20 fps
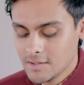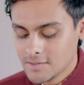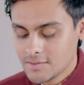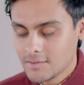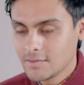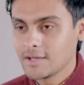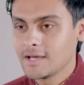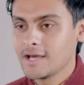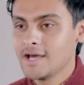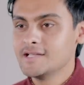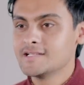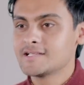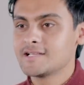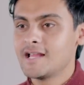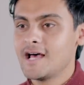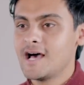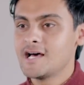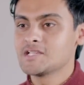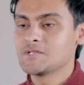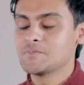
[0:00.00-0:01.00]
So okay
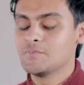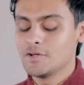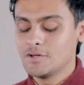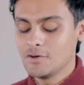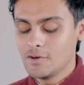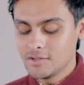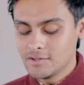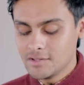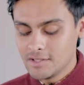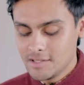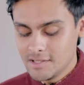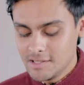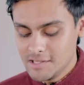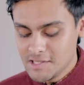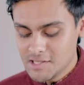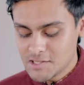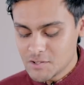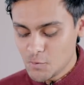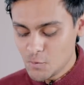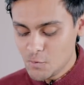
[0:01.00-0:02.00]
guys, last but not the
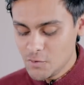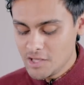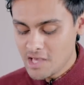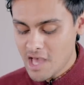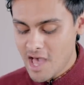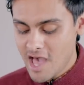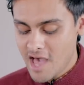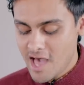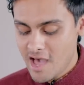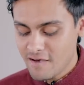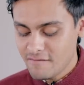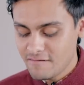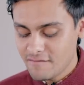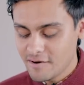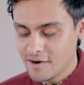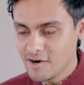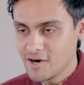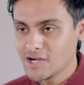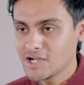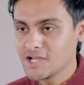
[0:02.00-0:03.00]
least, we have
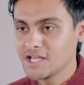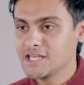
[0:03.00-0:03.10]
a